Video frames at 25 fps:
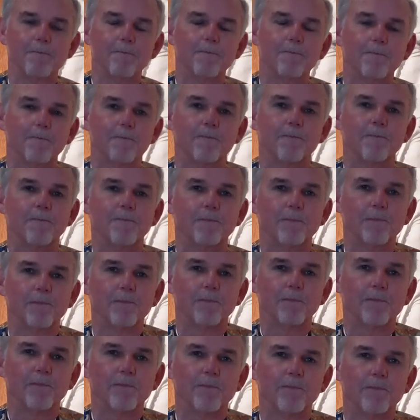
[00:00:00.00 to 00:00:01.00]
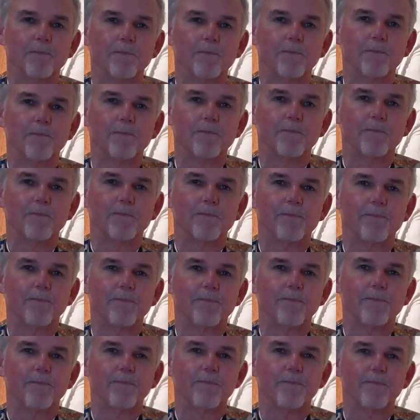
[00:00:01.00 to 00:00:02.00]

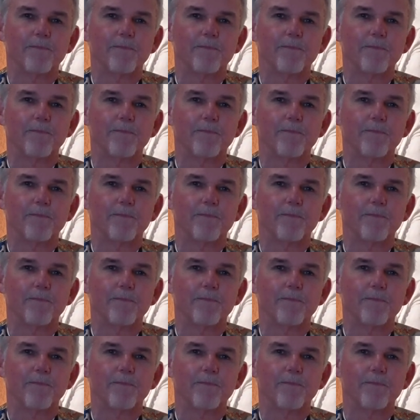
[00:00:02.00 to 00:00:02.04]
(no one is talking)